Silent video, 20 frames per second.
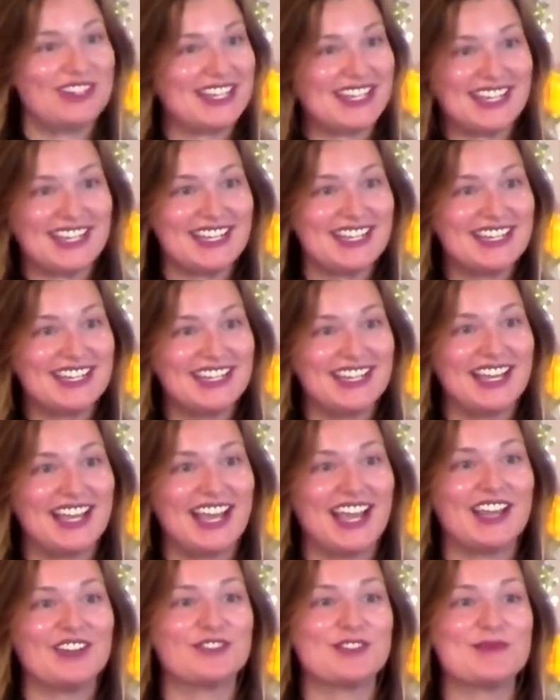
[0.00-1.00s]
need,
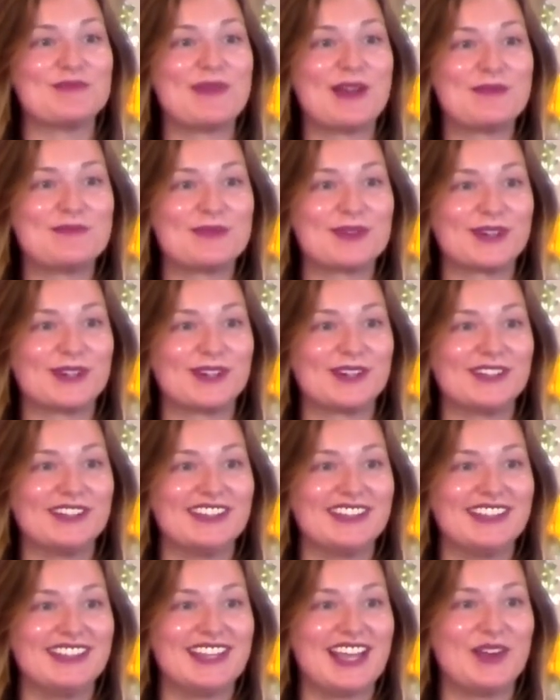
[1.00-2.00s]
and remember
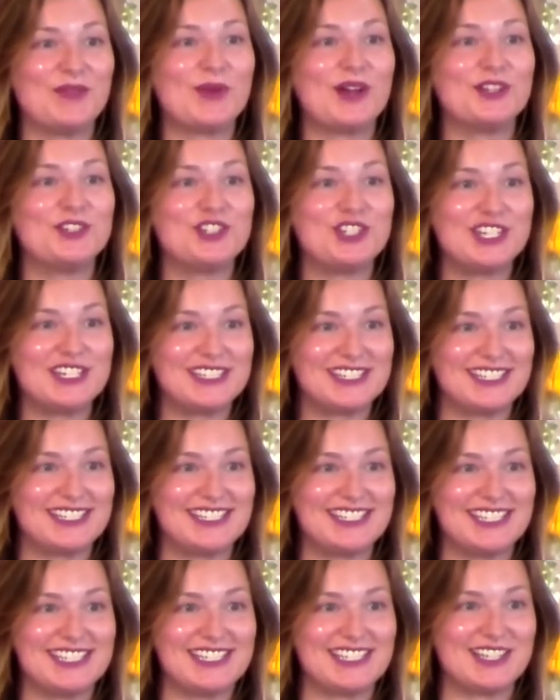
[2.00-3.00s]
that while
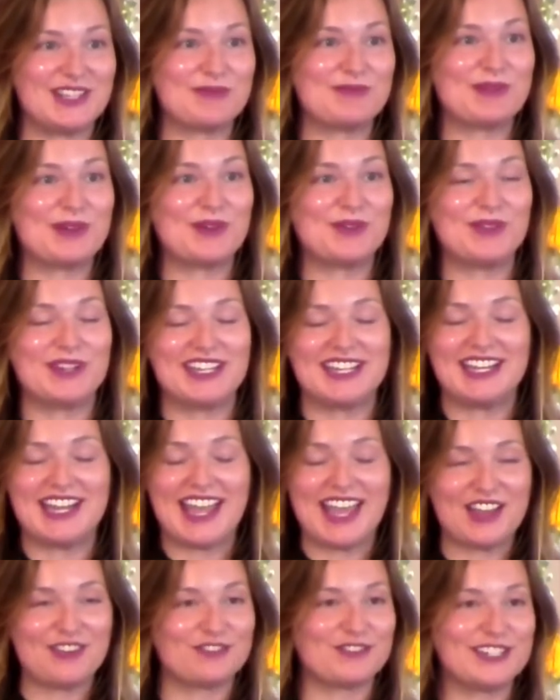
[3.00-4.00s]
Jesus is in the boat in
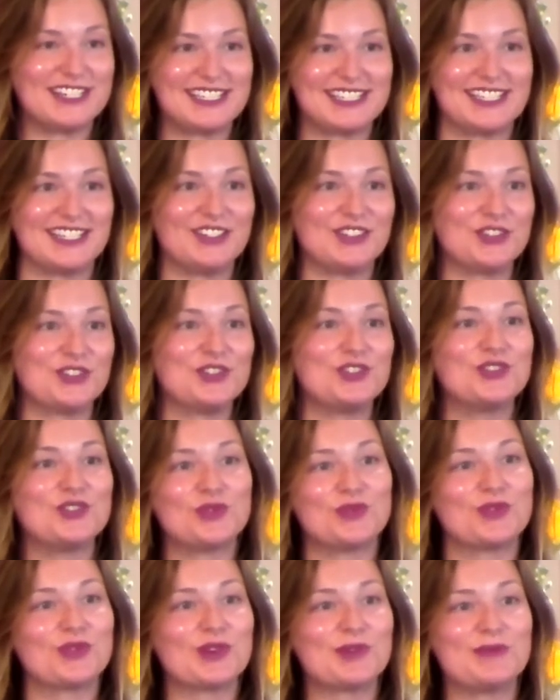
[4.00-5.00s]
every single
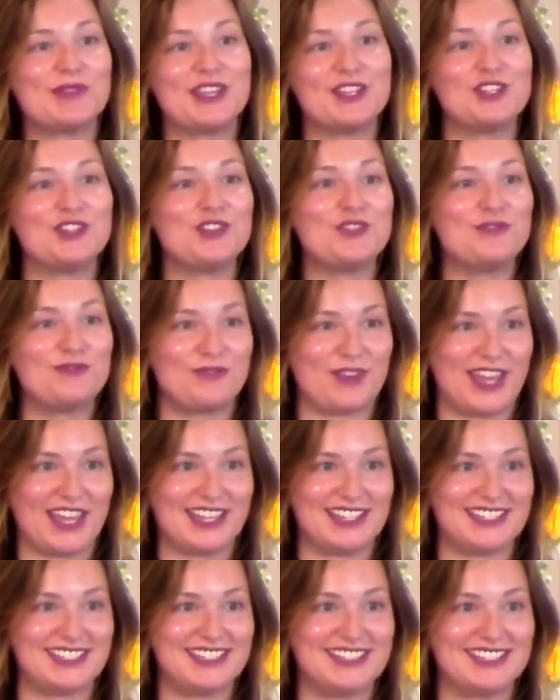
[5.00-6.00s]
storm that you
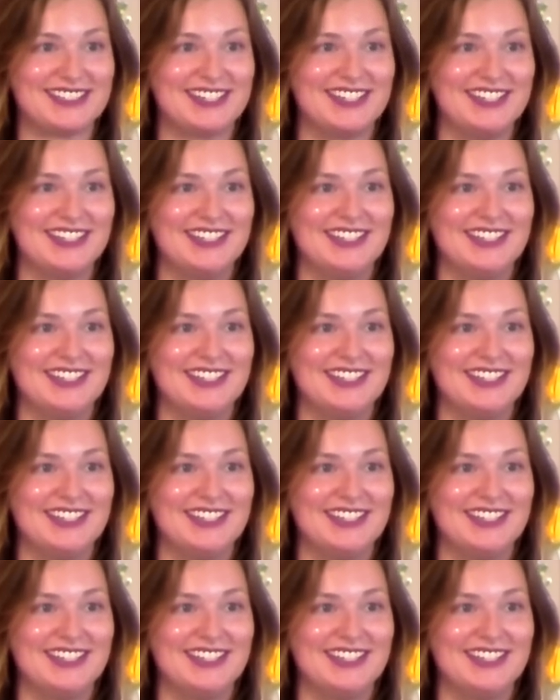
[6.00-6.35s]
face,